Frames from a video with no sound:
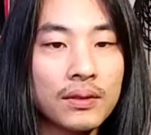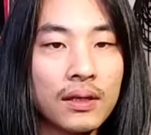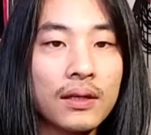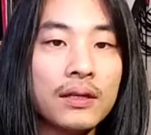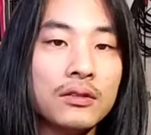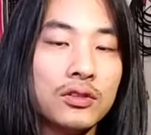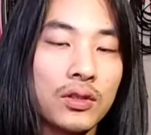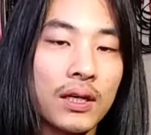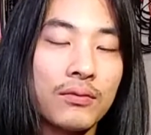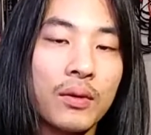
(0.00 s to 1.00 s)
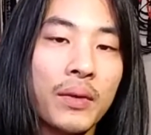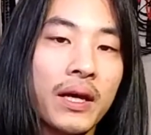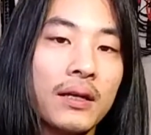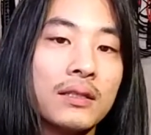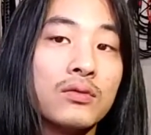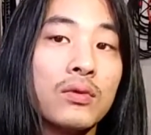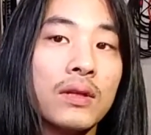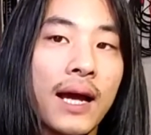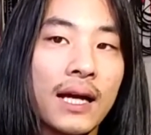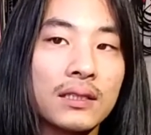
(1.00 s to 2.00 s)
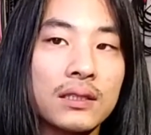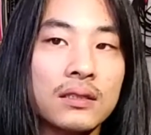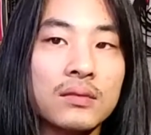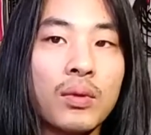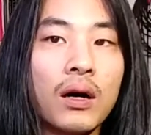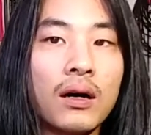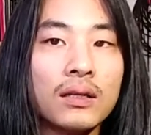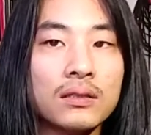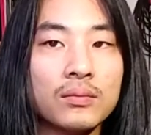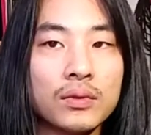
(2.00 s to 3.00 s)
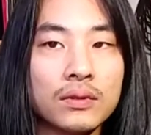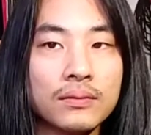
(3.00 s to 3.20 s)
and that you try and remain as relaxed as possible.